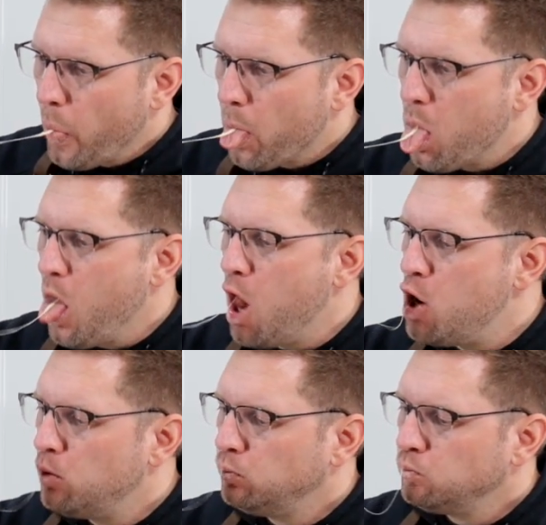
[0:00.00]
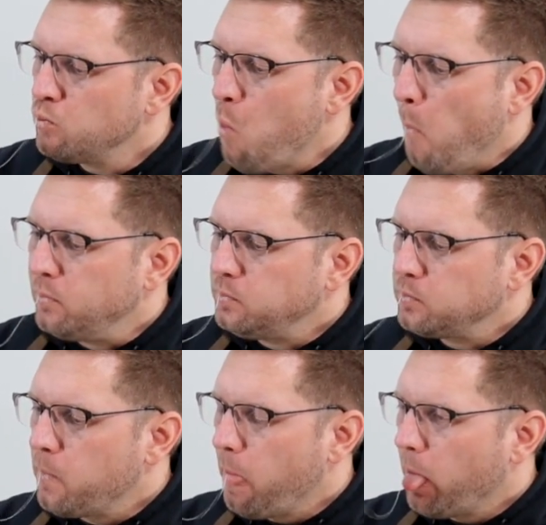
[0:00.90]
And this is gonna be way better
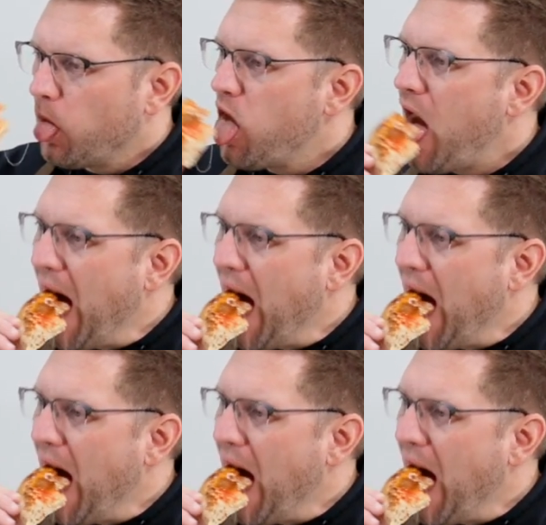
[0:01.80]
than takeout, a